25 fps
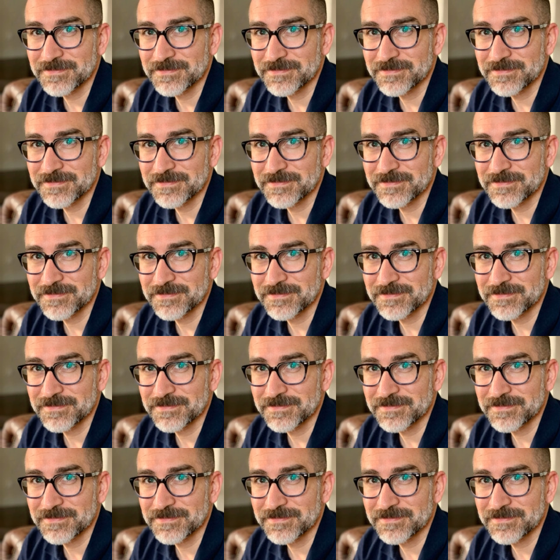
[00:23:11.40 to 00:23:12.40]

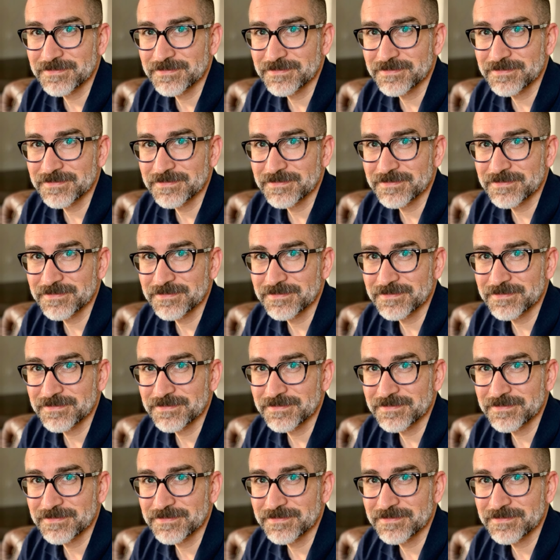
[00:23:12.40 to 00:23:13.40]

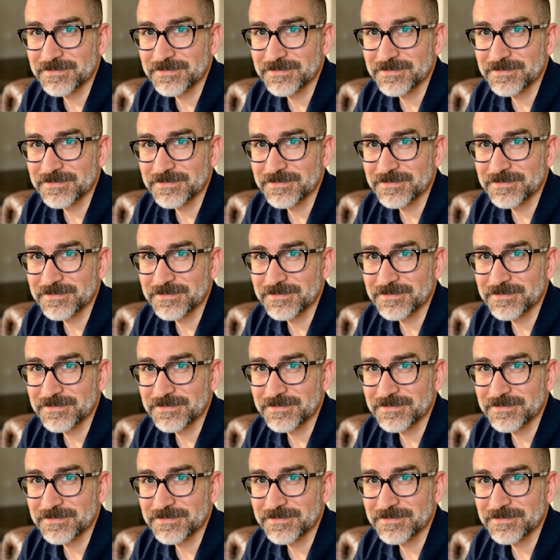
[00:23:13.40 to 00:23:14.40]

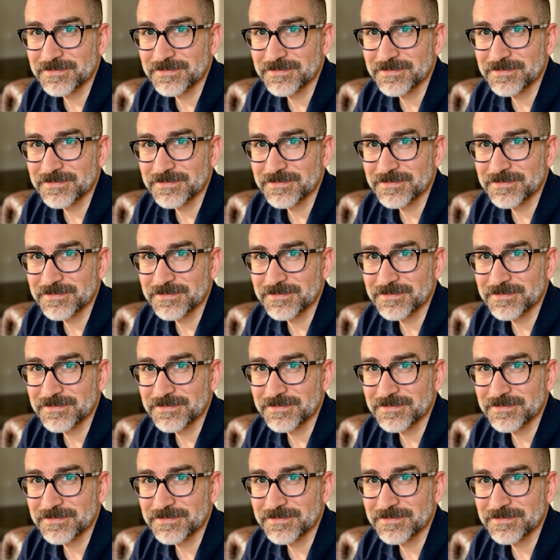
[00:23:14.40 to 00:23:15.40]

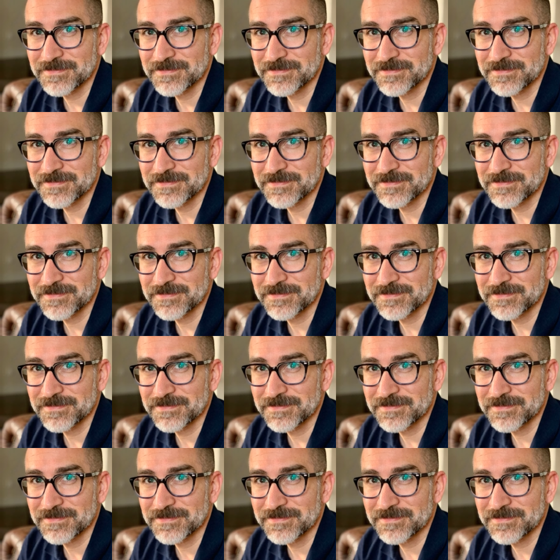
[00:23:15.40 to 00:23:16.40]

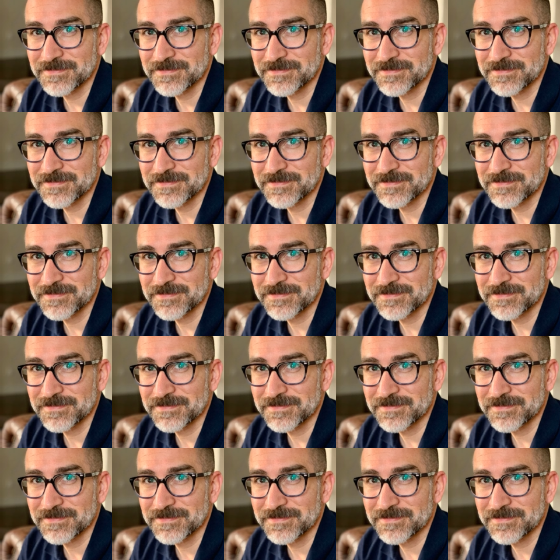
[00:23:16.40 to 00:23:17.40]

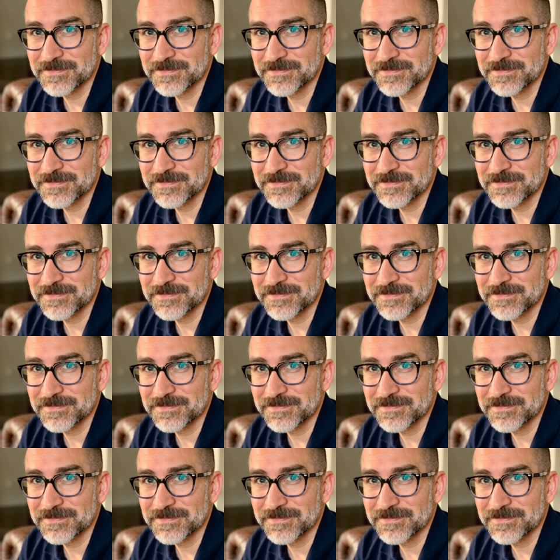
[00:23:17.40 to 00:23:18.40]

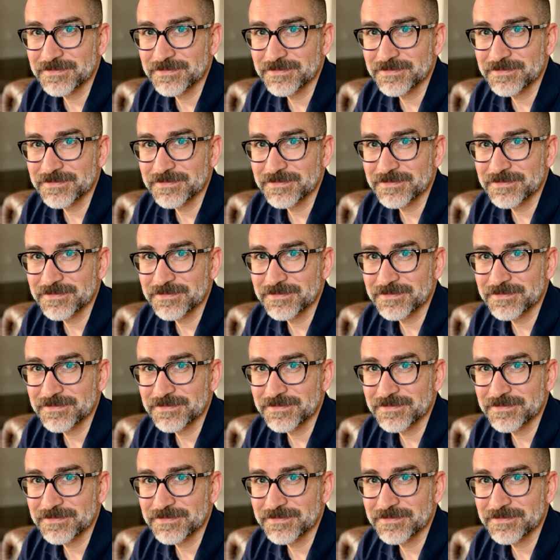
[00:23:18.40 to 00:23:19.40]
This is a still picture; no speech is visible.